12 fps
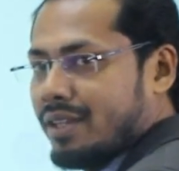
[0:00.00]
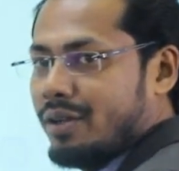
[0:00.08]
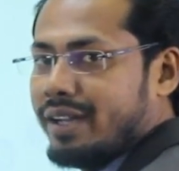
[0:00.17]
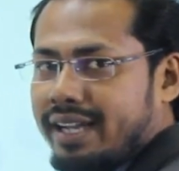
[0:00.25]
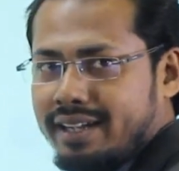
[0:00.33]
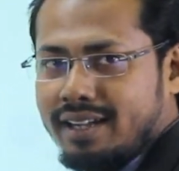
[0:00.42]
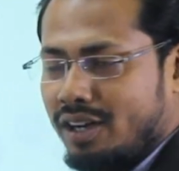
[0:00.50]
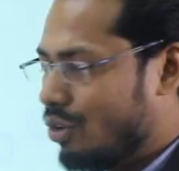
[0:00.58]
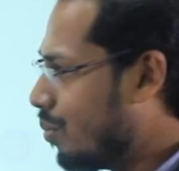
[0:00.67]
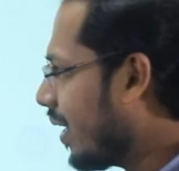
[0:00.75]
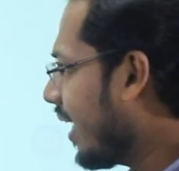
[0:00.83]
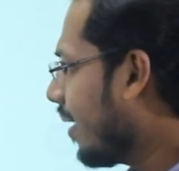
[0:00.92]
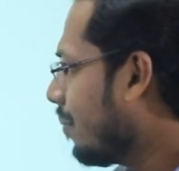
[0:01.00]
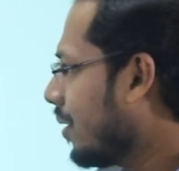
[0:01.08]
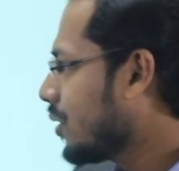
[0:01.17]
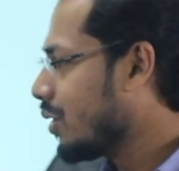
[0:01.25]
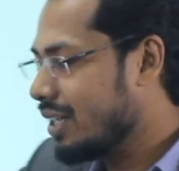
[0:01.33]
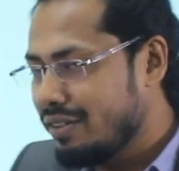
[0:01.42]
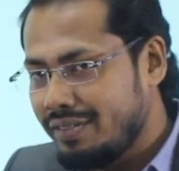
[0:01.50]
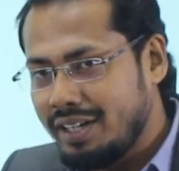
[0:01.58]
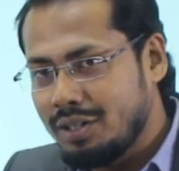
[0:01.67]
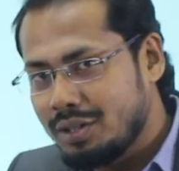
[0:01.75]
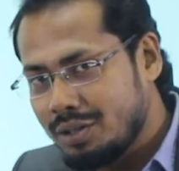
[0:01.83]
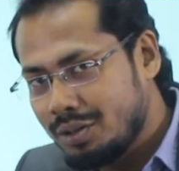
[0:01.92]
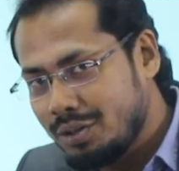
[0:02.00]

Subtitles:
Okay, how many numbers are given?